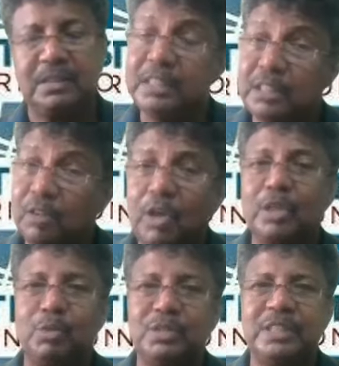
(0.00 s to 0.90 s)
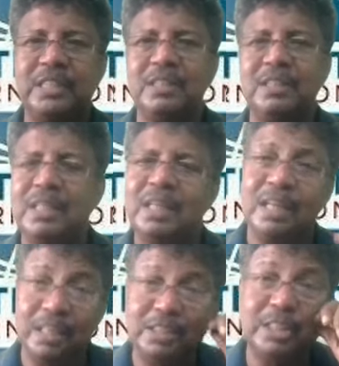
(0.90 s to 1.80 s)
This is the what question.
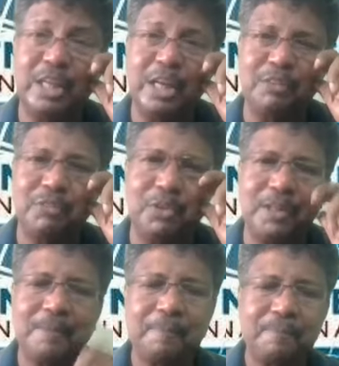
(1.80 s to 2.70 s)
Listen carefully.